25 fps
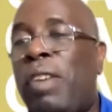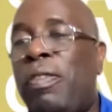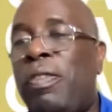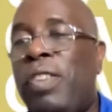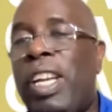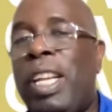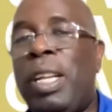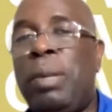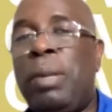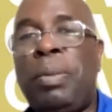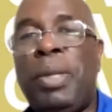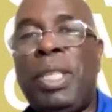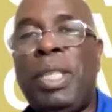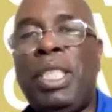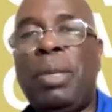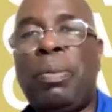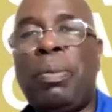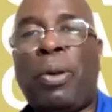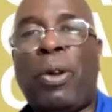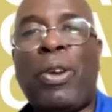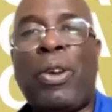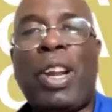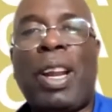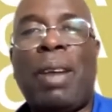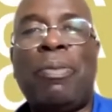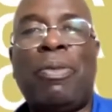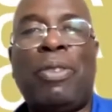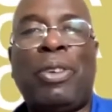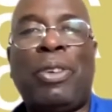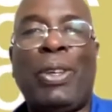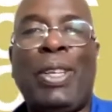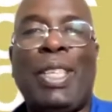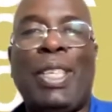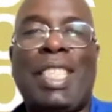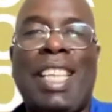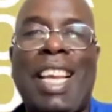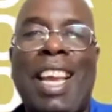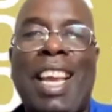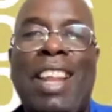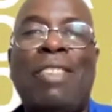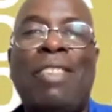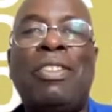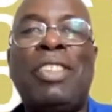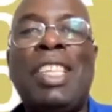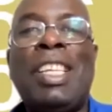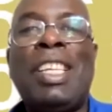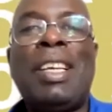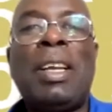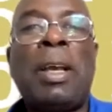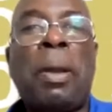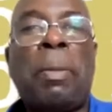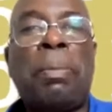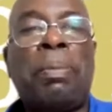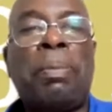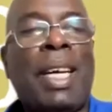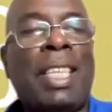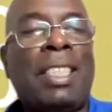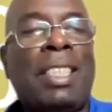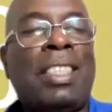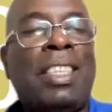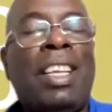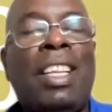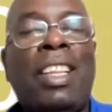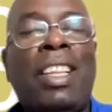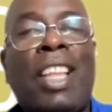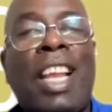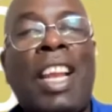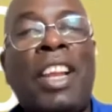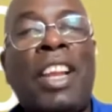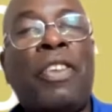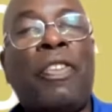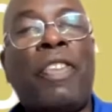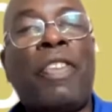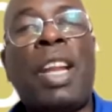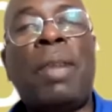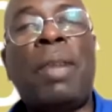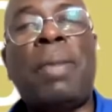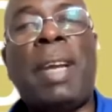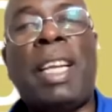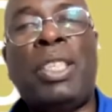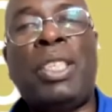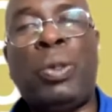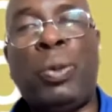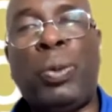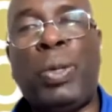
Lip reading: a very busy program for yourself, but thank you very much.